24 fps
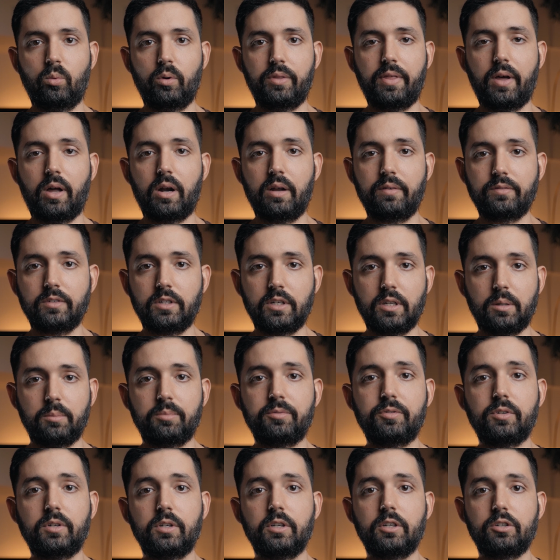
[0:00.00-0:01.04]
without having to dump
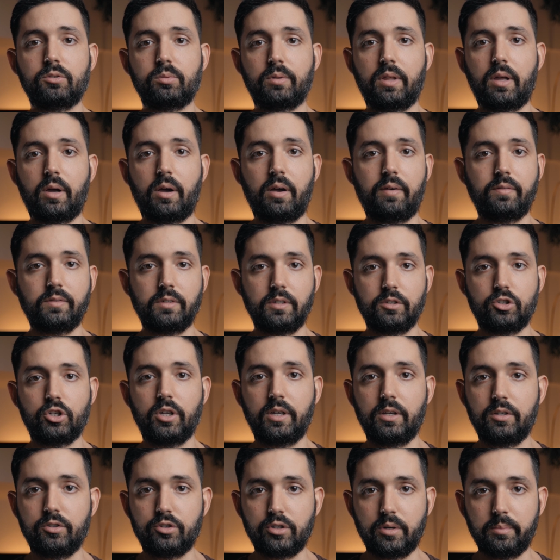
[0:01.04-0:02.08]
footage, without having to
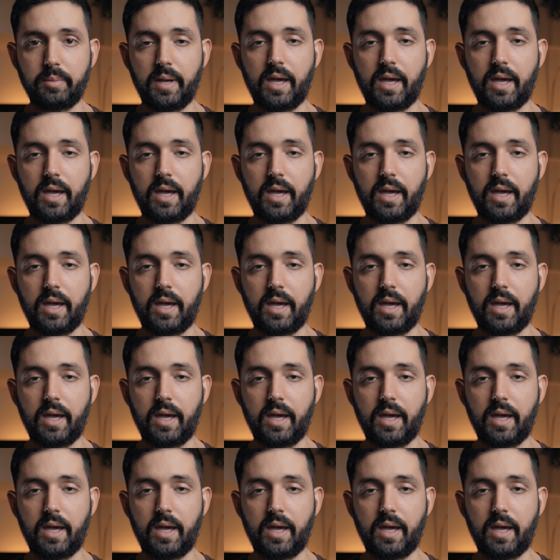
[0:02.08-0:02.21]
change a